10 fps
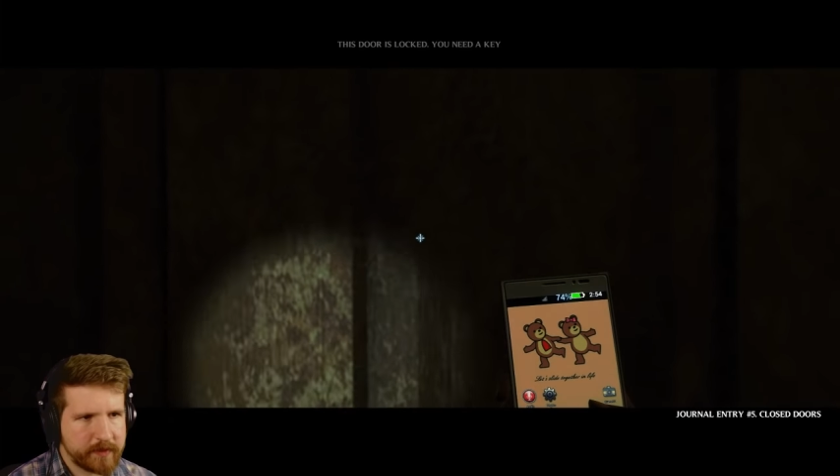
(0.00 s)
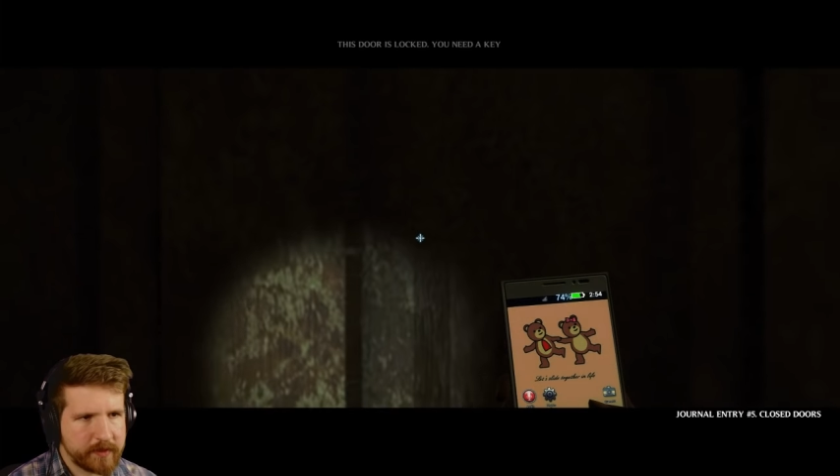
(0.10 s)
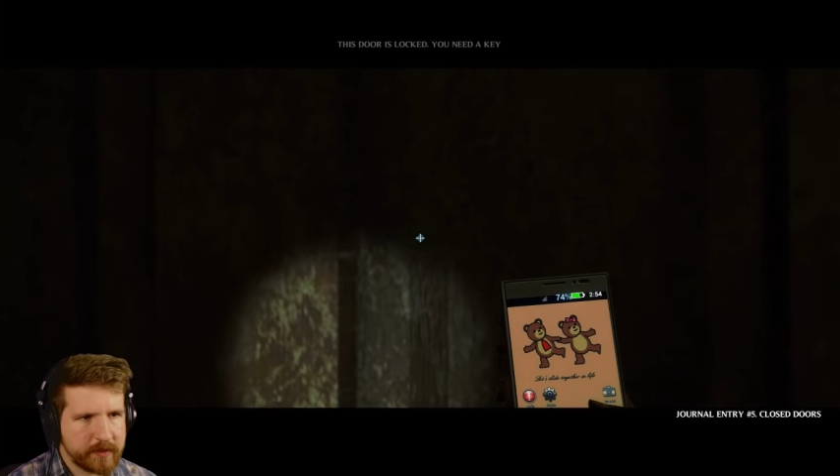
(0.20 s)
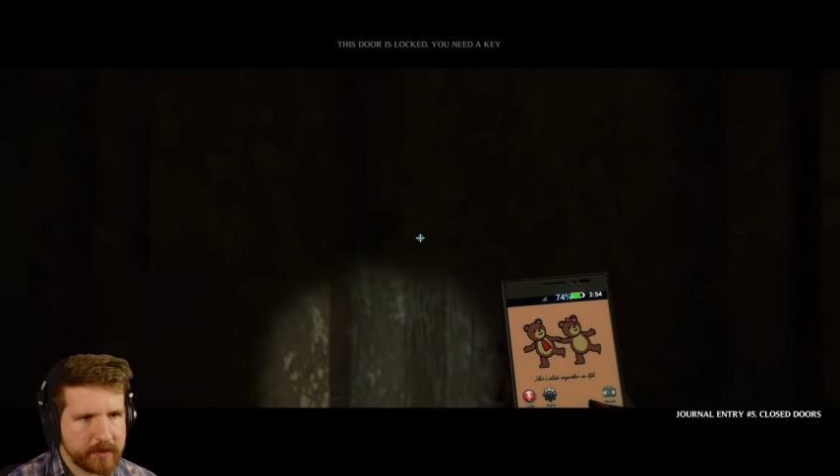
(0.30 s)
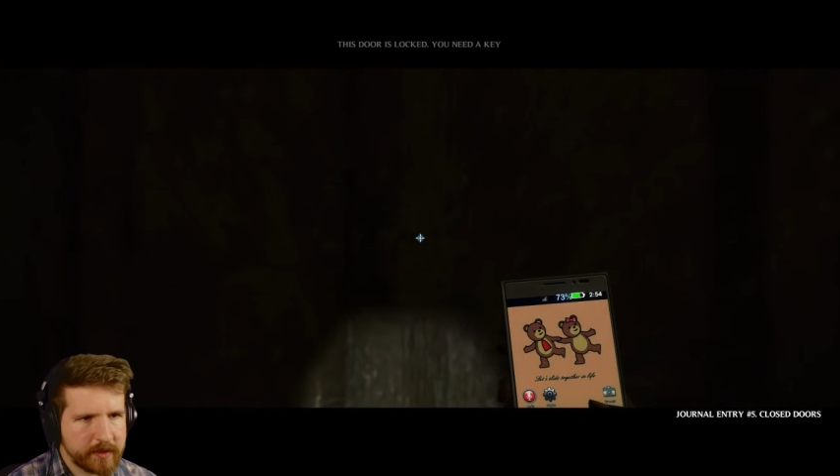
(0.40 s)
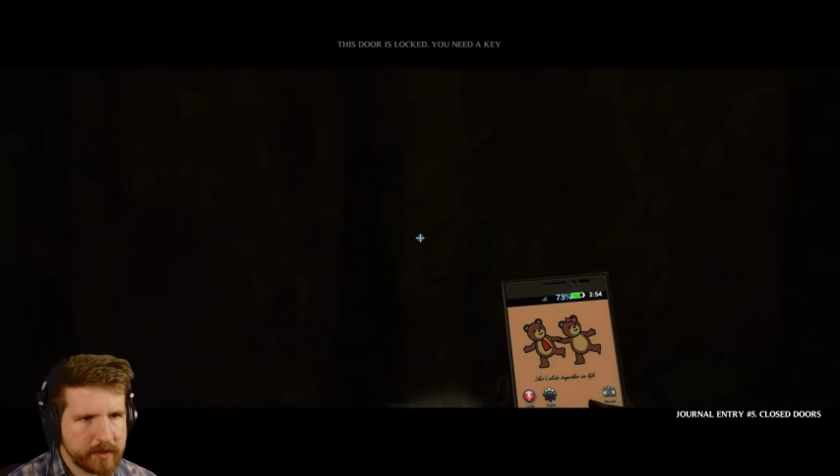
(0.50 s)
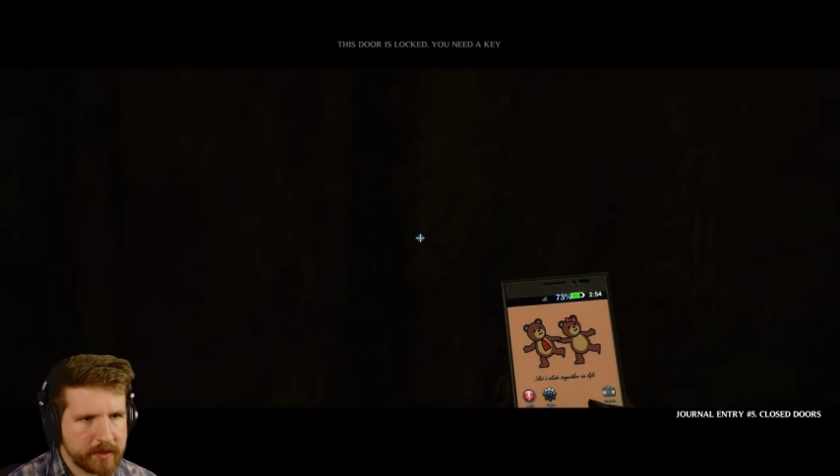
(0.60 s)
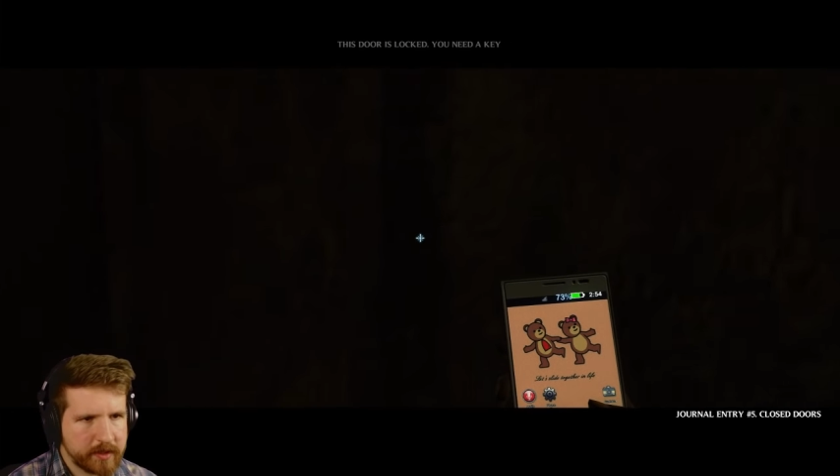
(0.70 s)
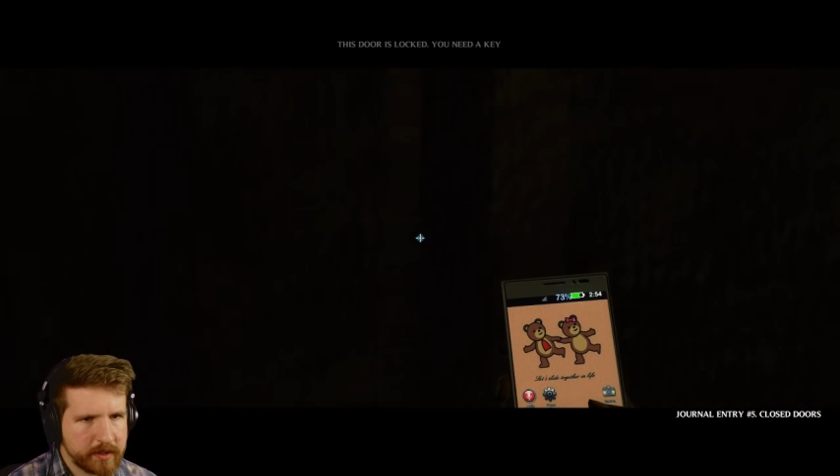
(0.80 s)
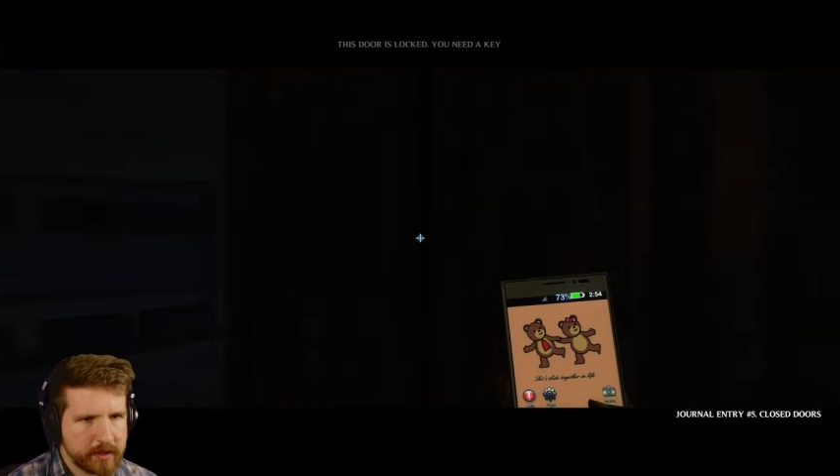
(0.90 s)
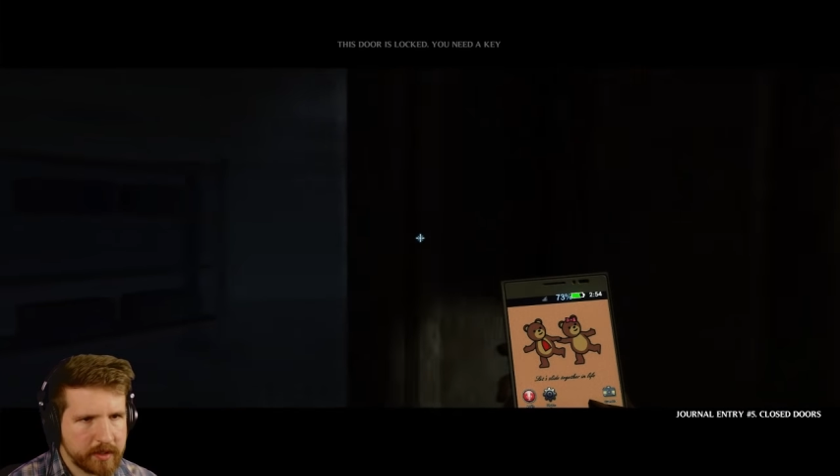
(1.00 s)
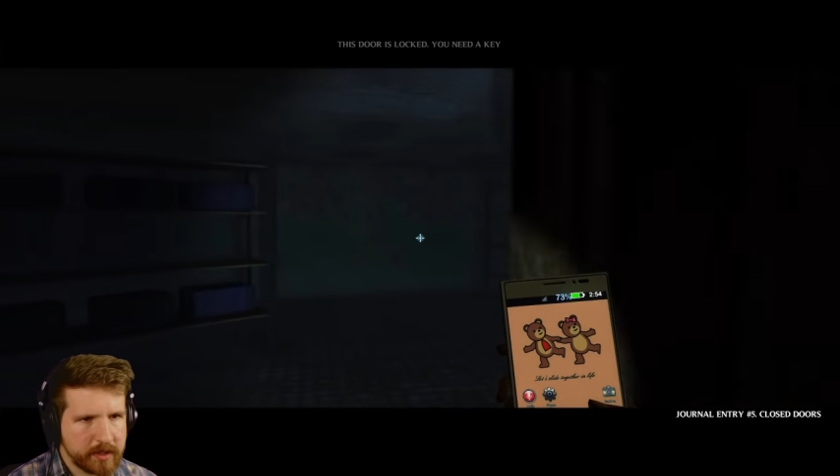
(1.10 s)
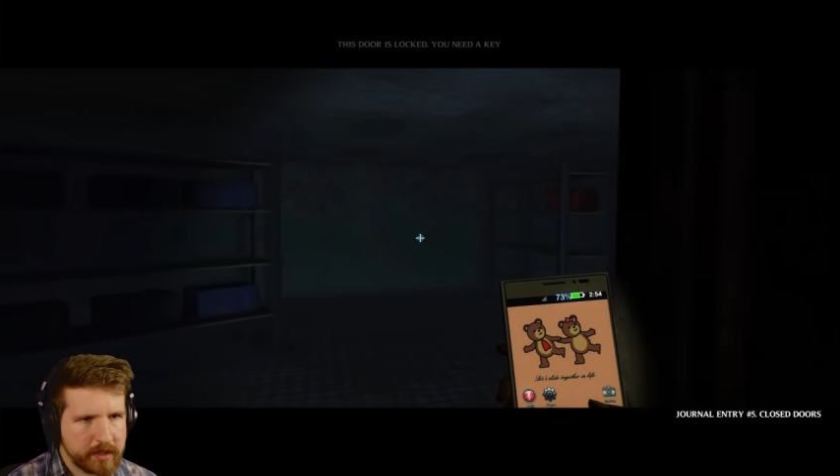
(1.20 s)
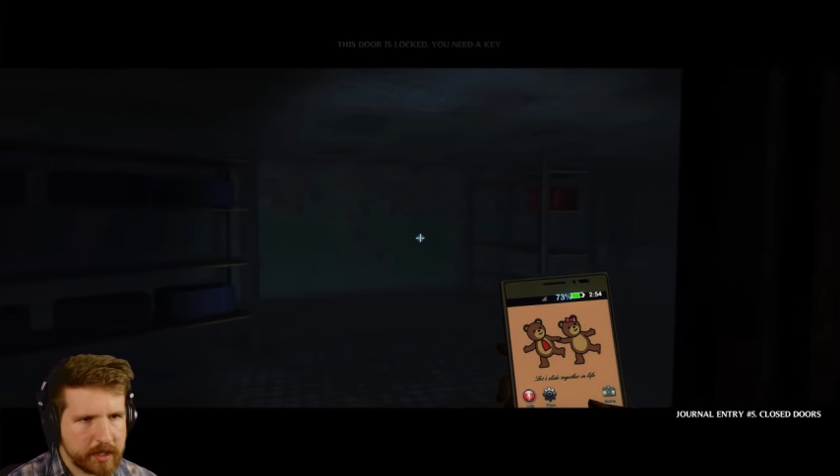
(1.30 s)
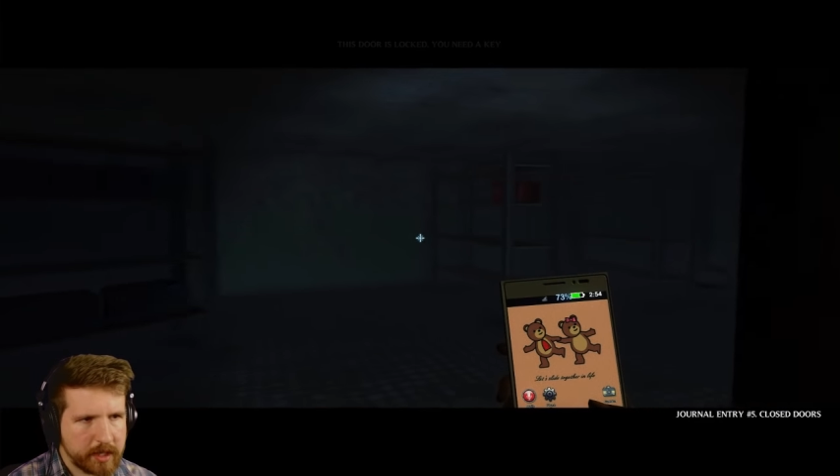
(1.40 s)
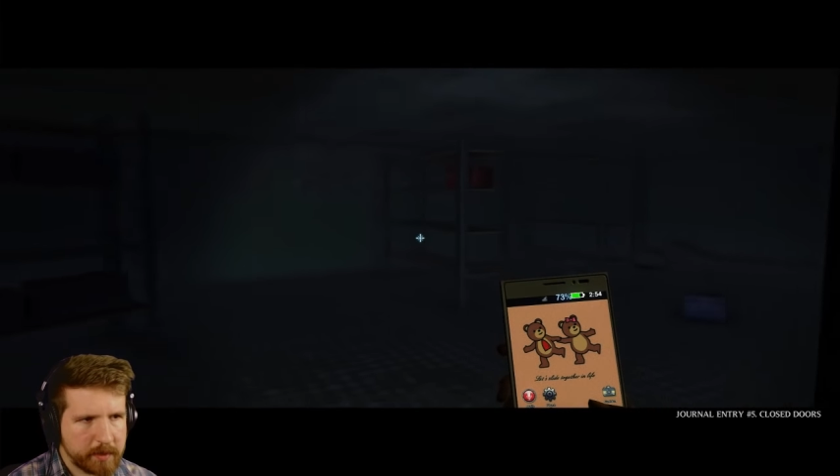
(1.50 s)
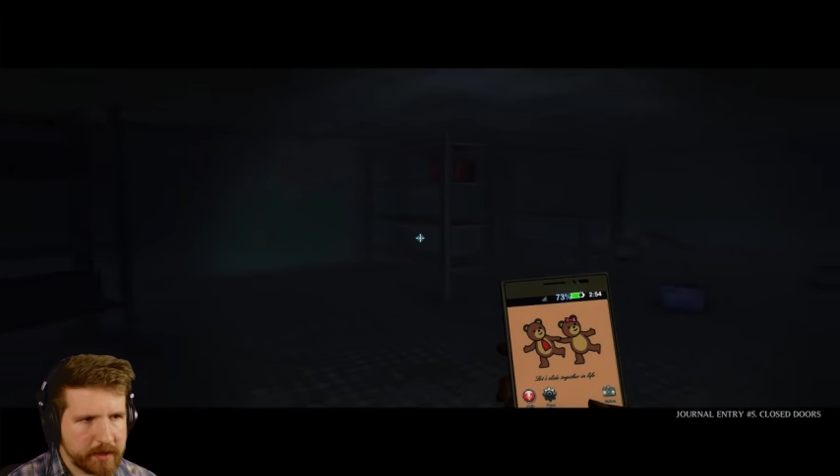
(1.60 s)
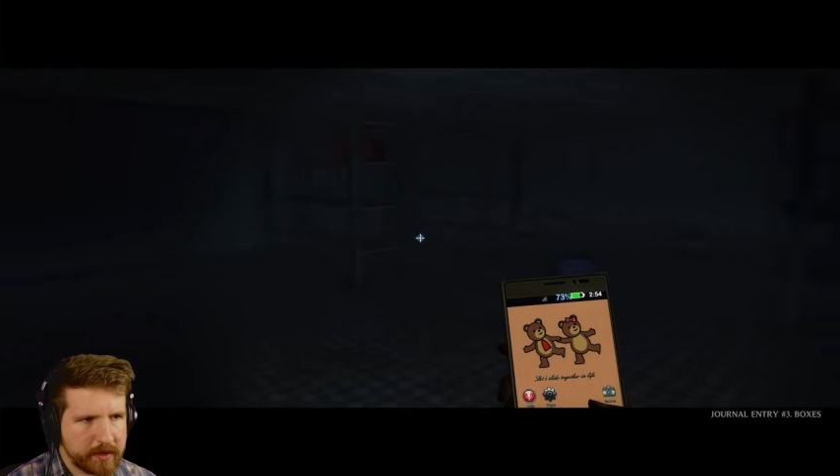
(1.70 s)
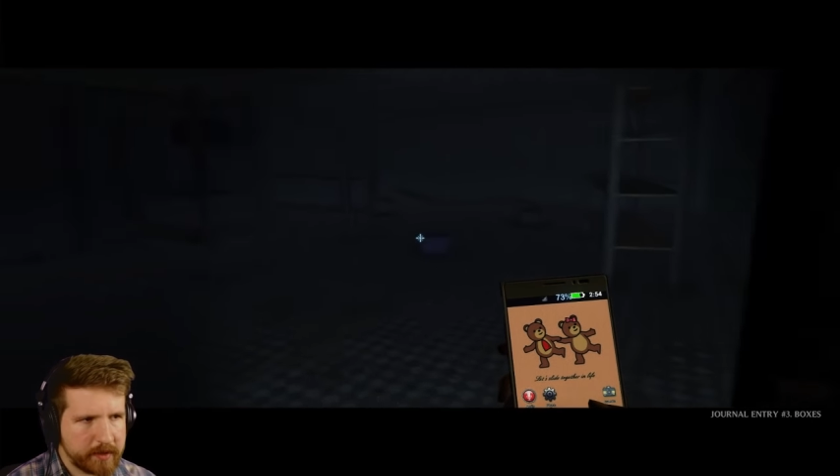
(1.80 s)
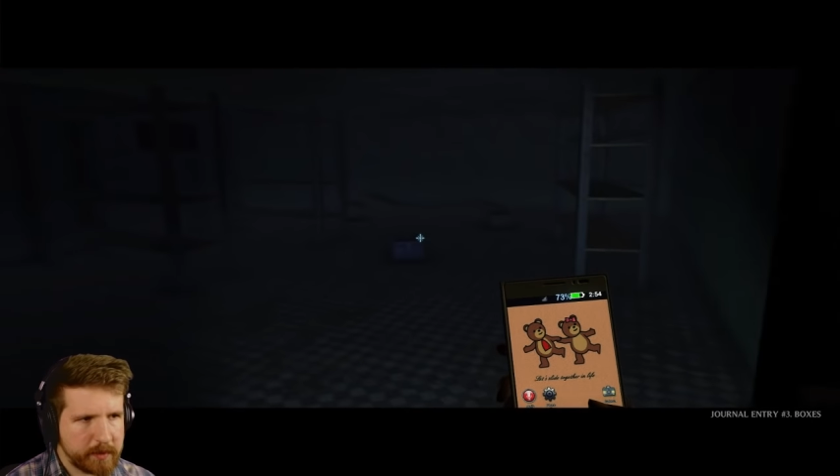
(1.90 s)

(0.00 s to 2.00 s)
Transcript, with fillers: Okay, come on.